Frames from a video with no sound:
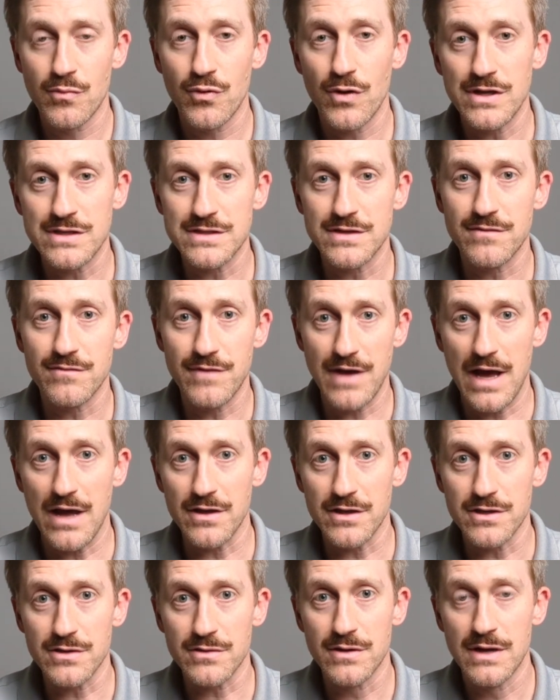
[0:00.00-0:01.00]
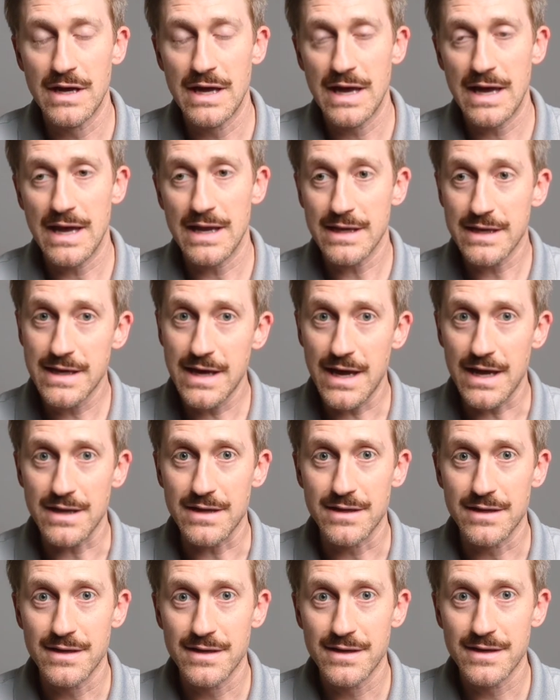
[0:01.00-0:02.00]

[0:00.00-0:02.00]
present value. And again,